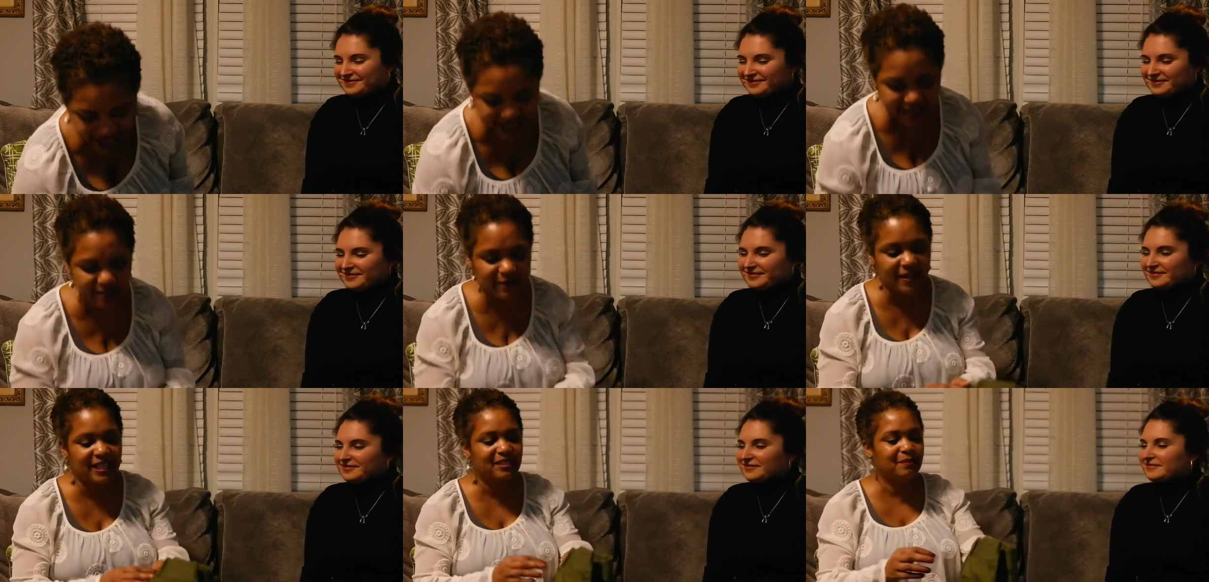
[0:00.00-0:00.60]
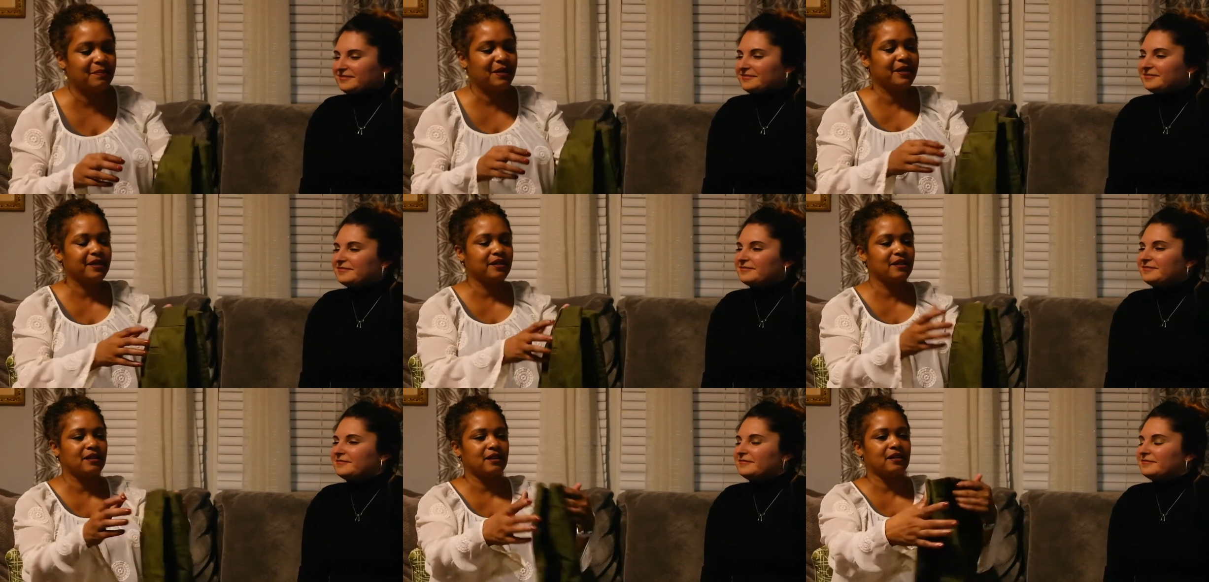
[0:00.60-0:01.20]
Speaker 1: did find a
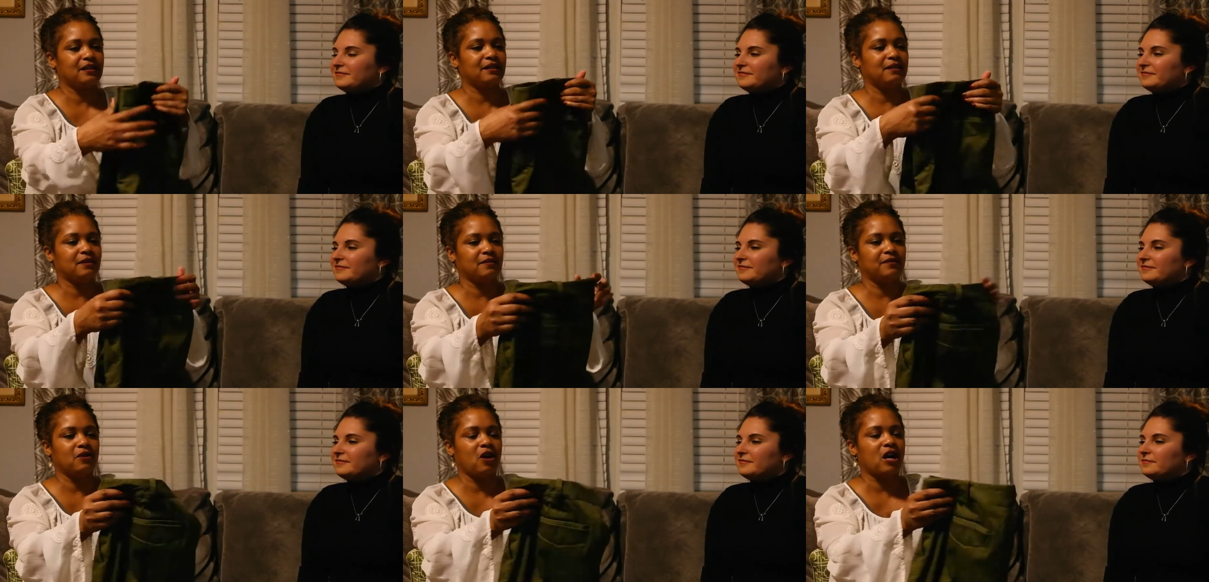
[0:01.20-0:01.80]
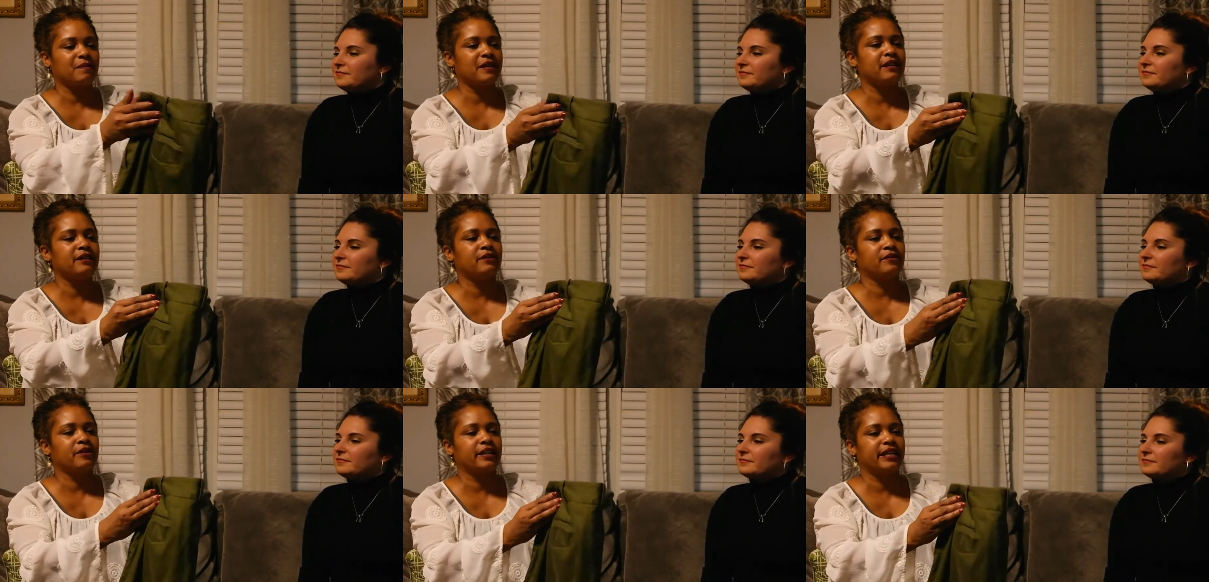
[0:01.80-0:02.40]
pair of army
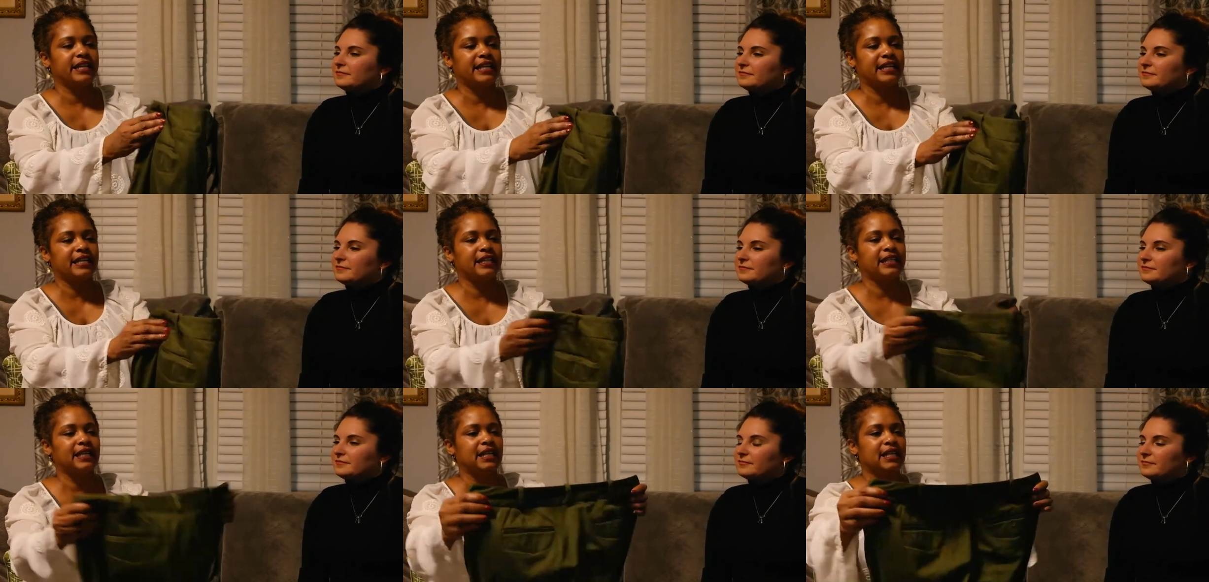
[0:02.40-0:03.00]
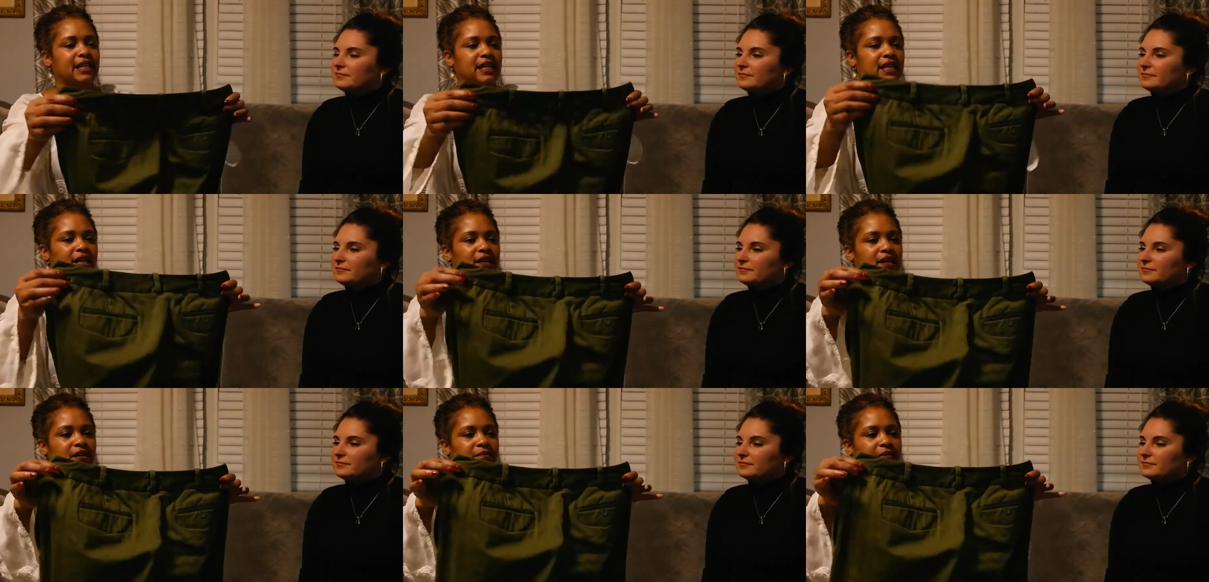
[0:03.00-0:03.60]
green
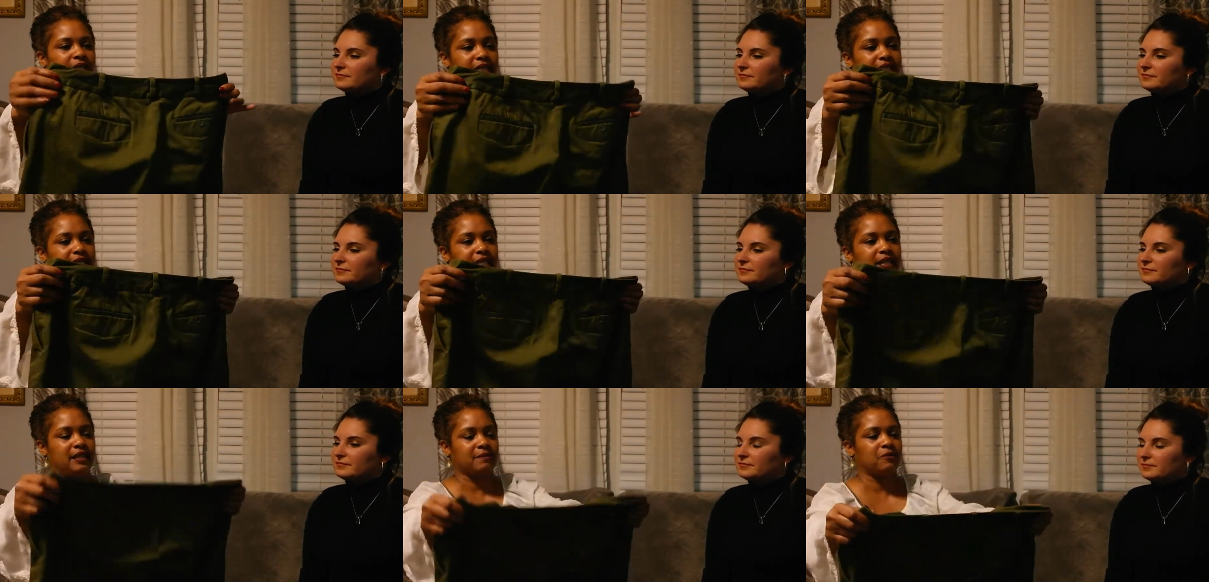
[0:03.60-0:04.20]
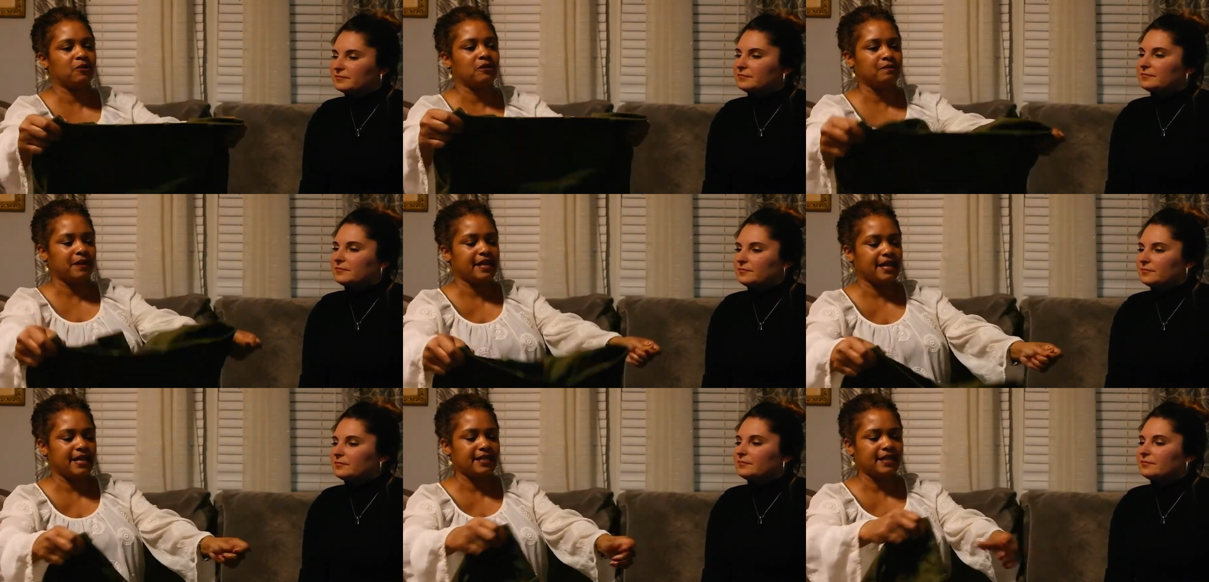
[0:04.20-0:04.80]
um, Liz Claiborne
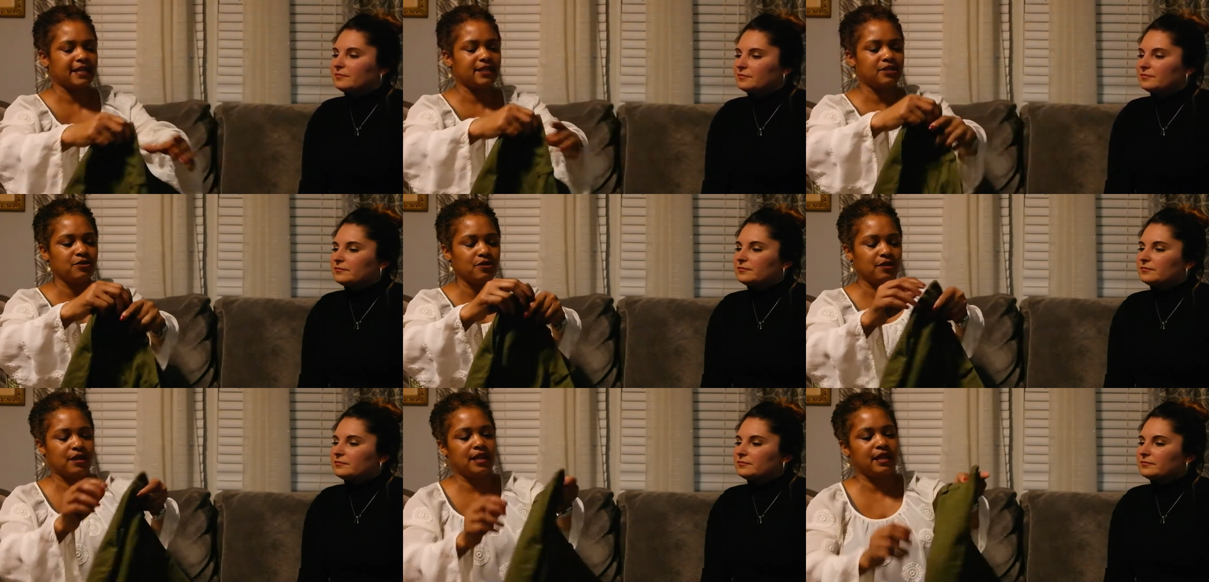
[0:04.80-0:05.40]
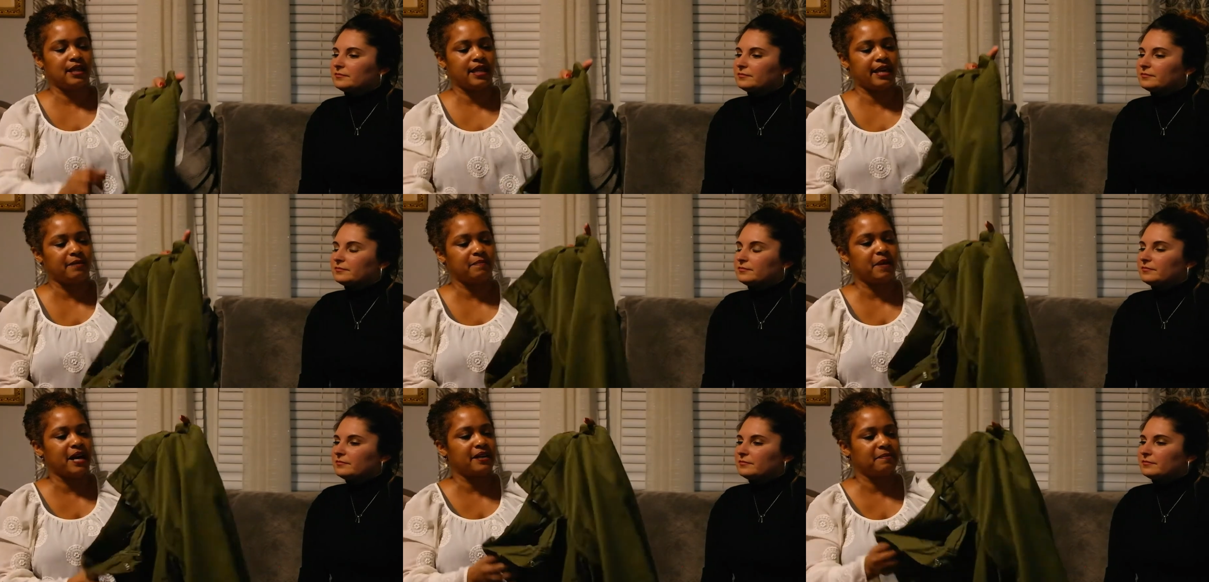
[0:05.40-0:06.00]
pants. I do think
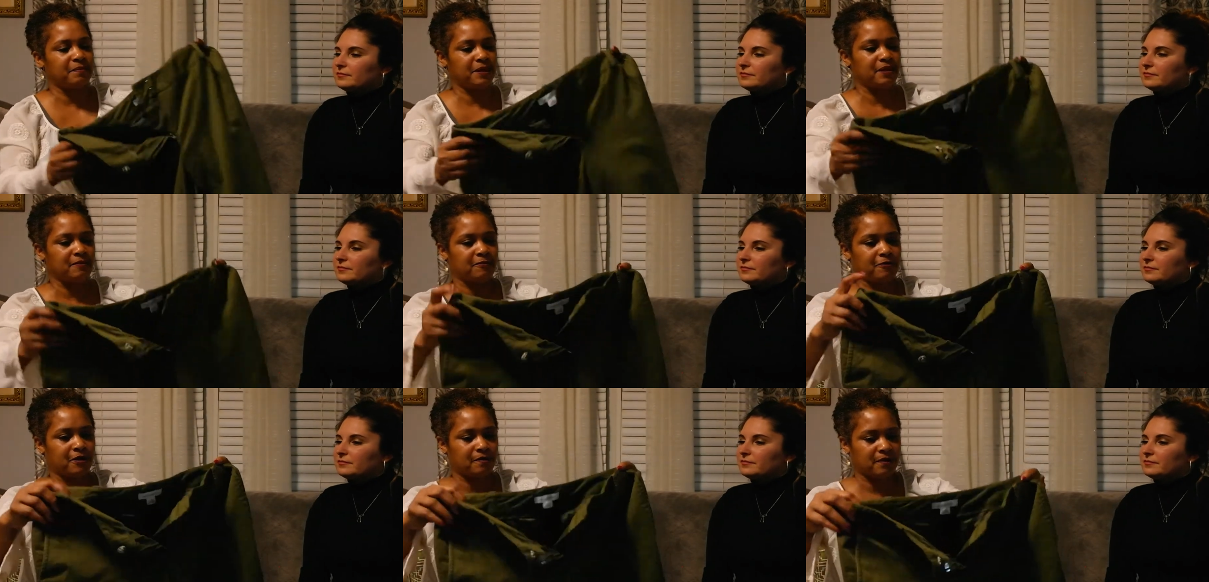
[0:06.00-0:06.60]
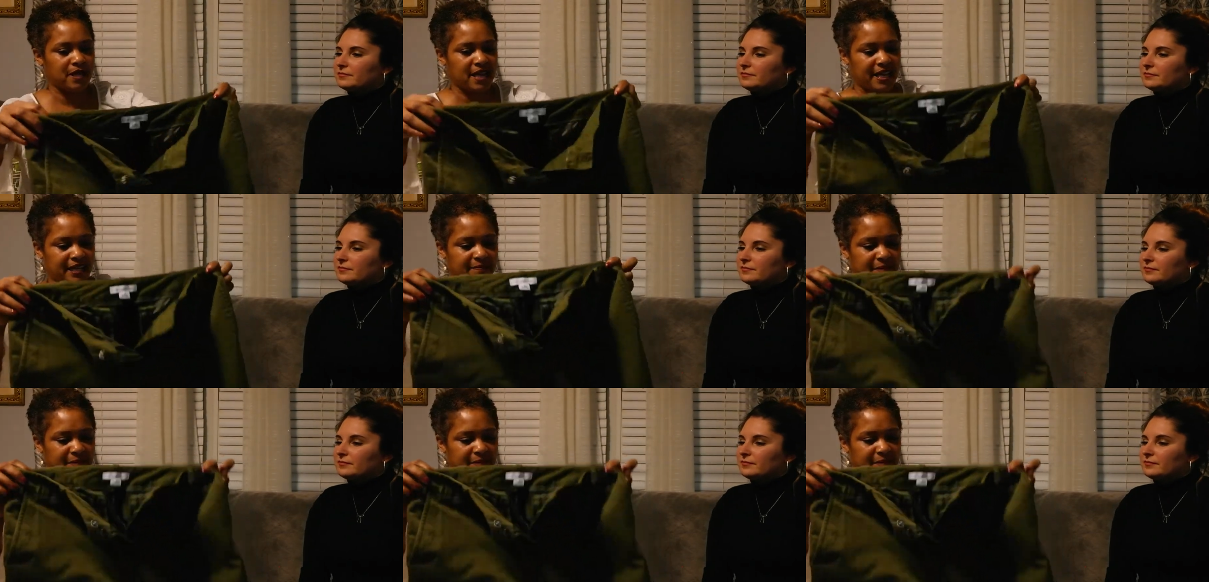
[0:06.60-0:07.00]
they might be from like